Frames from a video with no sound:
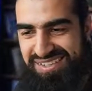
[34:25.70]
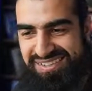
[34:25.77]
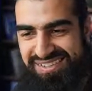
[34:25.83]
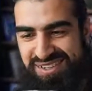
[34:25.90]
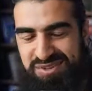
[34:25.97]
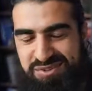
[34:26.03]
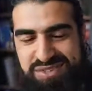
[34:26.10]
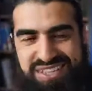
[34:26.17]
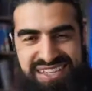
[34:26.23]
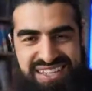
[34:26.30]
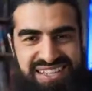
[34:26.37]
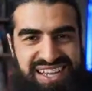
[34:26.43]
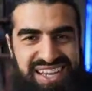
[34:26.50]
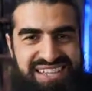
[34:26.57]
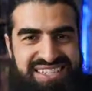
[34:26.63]
Oh, yeah.
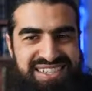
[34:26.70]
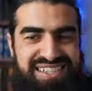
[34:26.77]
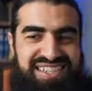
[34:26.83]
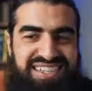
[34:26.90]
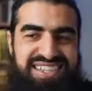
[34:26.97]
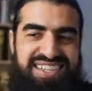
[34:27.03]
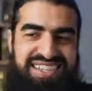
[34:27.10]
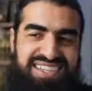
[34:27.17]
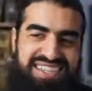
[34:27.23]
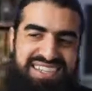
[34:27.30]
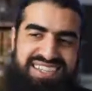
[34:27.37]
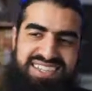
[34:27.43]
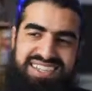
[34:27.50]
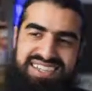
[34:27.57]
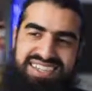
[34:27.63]
Actually,
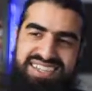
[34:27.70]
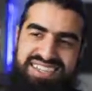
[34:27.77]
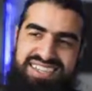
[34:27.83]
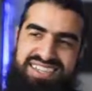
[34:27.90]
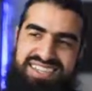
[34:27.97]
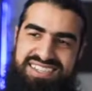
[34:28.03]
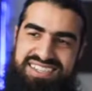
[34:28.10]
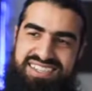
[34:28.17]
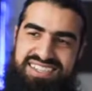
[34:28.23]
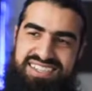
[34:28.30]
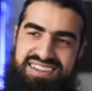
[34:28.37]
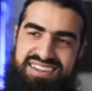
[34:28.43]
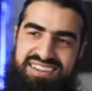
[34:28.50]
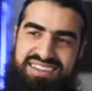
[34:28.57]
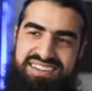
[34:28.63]
uh,
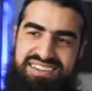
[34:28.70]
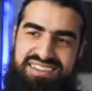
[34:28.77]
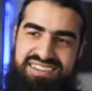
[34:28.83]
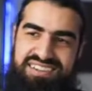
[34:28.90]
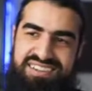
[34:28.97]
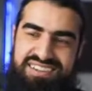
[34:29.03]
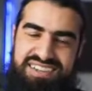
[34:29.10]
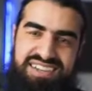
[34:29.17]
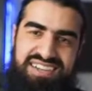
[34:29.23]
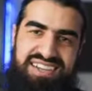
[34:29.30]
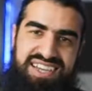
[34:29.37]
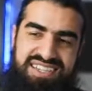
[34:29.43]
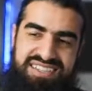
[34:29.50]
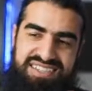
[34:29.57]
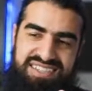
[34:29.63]
Star
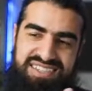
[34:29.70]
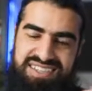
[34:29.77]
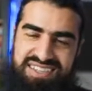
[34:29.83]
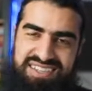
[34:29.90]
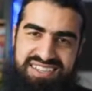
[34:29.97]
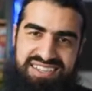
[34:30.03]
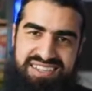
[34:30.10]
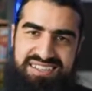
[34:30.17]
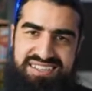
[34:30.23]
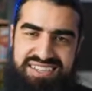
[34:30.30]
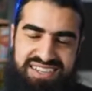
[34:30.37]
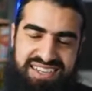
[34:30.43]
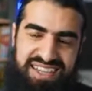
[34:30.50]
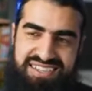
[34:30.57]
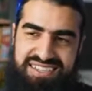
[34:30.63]
Starlight uh,
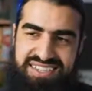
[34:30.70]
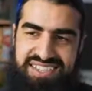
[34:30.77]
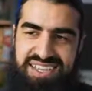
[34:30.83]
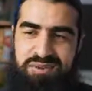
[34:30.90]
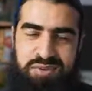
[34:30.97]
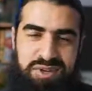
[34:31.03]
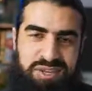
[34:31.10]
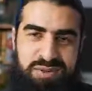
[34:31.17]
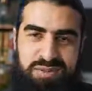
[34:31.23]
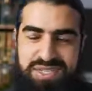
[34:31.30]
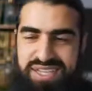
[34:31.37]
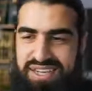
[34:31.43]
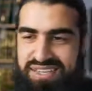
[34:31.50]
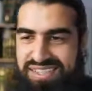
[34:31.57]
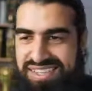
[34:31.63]
cancelled that. We're not coming to
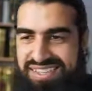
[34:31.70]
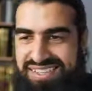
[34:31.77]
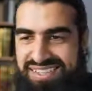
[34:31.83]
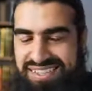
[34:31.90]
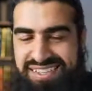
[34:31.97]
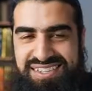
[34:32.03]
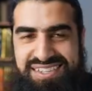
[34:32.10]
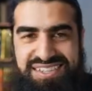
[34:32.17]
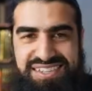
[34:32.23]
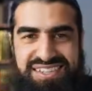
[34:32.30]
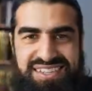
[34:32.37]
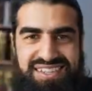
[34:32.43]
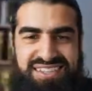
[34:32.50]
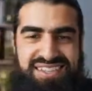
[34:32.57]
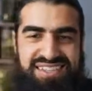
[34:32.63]
Canada.
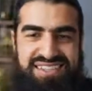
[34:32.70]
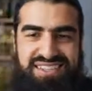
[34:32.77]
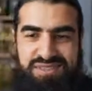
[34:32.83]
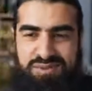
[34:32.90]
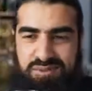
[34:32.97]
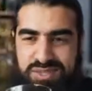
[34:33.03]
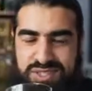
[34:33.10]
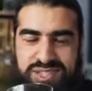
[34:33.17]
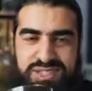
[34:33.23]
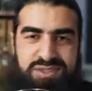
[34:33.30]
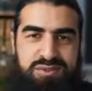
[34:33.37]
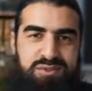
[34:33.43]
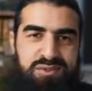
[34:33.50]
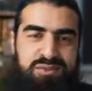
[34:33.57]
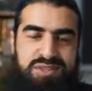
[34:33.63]
Yeah. We'll just
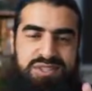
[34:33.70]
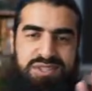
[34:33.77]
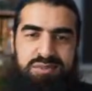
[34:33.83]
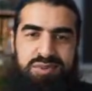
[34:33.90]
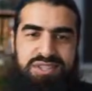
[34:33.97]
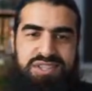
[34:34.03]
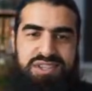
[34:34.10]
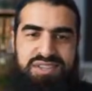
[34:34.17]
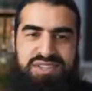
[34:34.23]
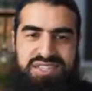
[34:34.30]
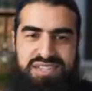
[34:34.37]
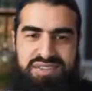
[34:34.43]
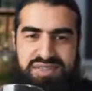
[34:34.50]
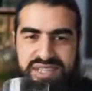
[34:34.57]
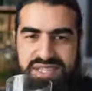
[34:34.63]
we'll just watch it on the
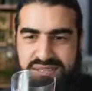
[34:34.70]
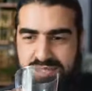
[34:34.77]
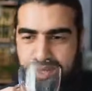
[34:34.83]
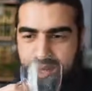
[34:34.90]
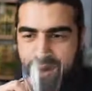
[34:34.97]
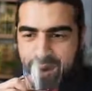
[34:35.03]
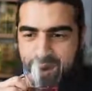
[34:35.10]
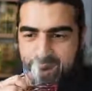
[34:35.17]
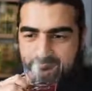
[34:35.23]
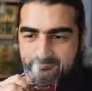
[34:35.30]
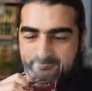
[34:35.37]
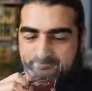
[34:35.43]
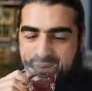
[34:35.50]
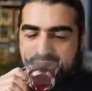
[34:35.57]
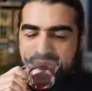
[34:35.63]
TV
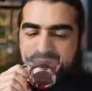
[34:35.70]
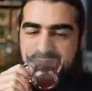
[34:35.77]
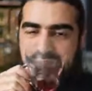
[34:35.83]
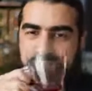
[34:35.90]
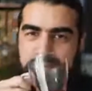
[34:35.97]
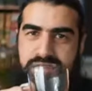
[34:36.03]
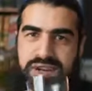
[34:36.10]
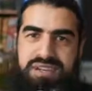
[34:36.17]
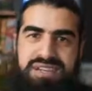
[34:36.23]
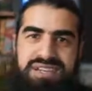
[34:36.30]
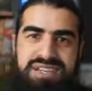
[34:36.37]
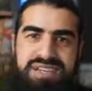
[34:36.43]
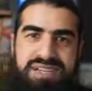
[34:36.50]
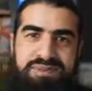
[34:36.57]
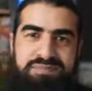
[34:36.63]
on
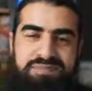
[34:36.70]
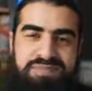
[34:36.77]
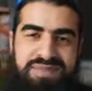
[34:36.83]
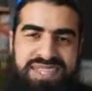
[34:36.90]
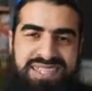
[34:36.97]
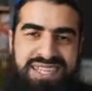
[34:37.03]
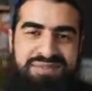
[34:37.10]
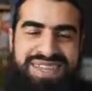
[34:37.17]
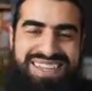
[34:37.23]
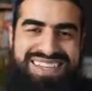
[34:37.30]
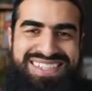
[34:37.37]
um, David